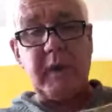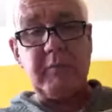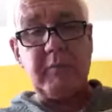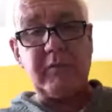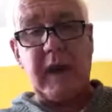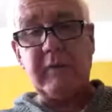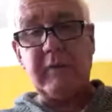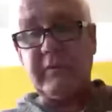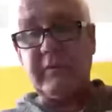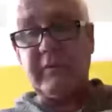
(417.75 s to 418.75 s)
People's
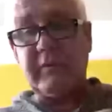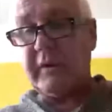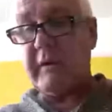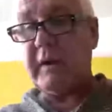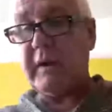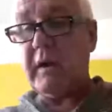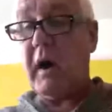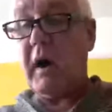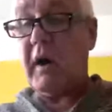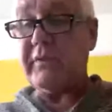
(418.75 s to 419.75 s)
Act, Dictionary,
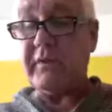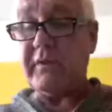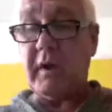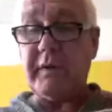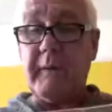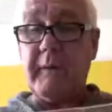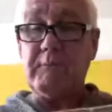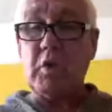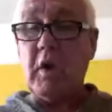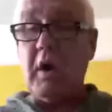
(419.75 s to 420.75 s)
Ironside,
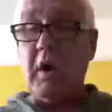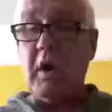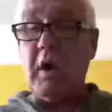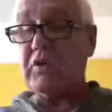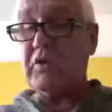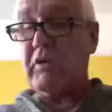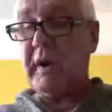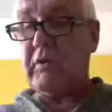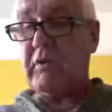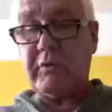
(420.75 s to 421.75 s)

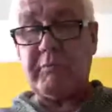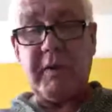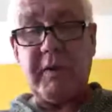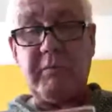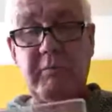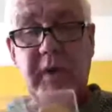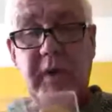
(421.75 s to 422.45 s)
Victoria Cross, Benjamin